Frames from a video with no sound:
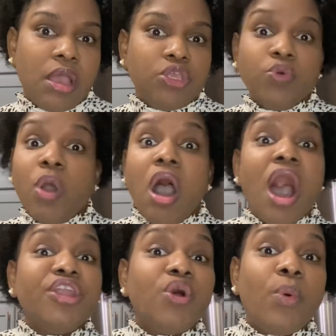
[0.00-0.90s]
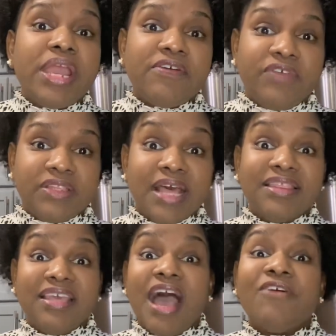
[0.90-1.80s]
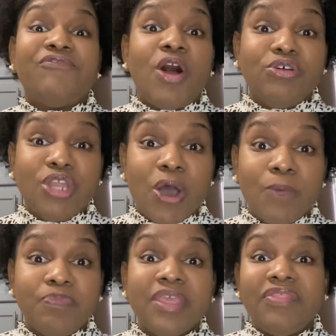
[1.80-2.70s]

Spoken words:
You were unaware of it and they have found out.